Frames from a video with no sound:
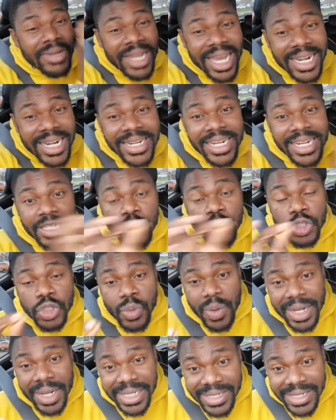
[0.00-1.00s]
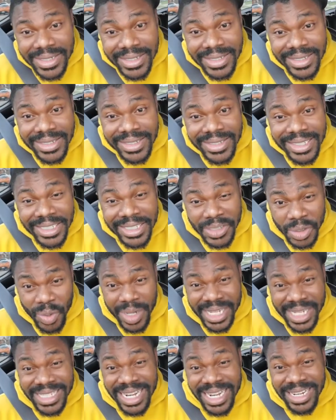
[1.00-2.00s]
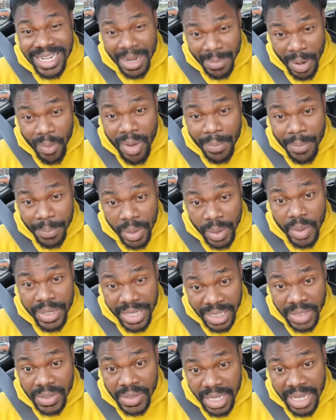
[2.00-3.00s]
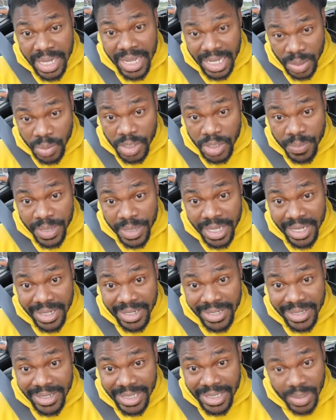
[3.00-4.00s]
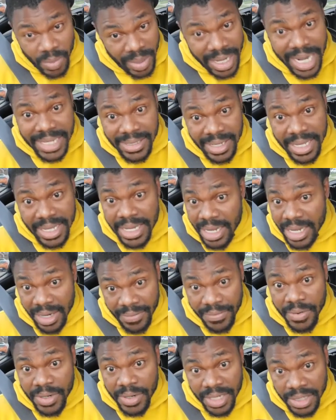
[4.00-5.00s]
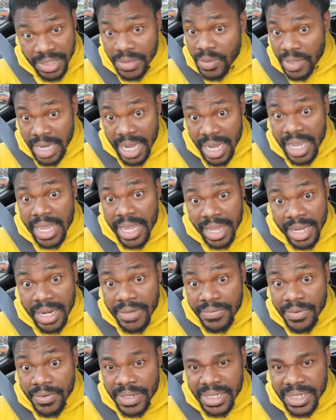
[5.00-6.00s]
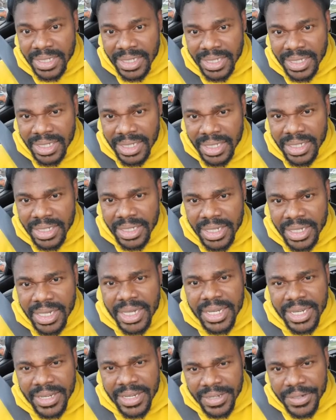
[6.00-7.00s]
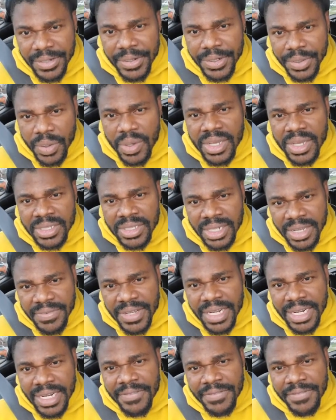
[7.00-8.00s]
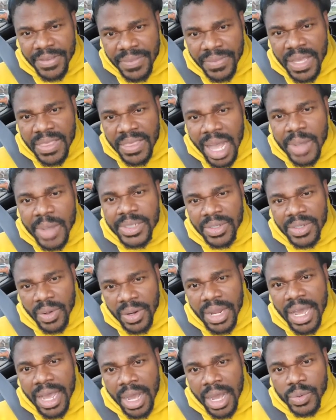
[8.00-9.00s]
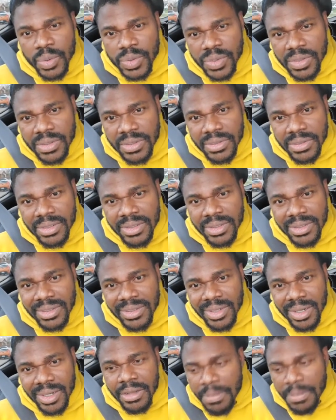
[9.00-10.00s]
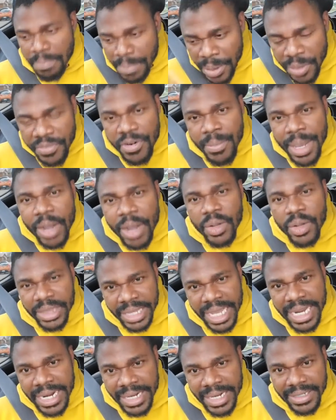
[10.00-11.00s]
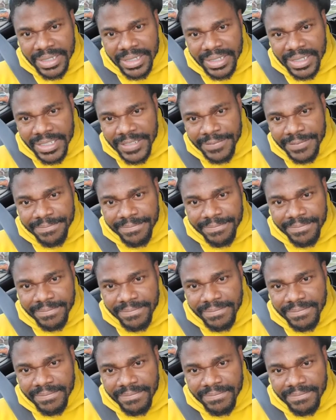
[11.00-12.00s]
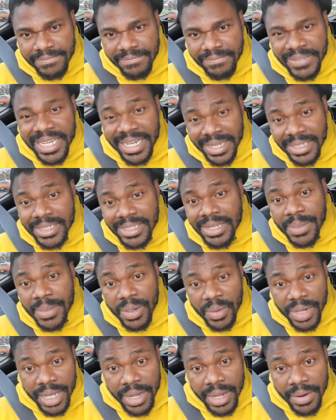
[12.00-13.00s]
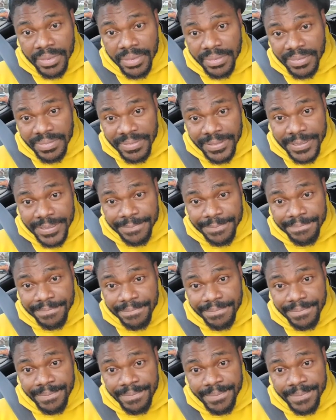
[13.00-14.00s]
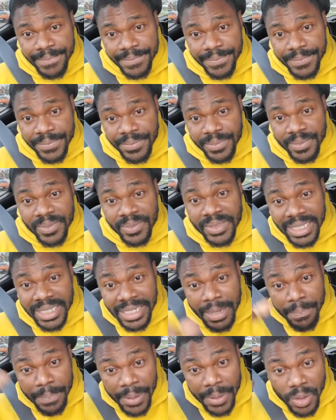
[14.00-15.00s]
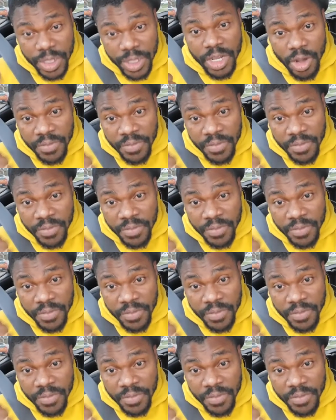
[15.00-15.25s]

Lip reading: Elon Musk can afford a mansion from Canada to US. You know he's the #1 billionaire today as we speak. So when I say he can afford it, you know that guy can afford it. Do you know he's living in a $50,000 house built from a container? He's a billionaire.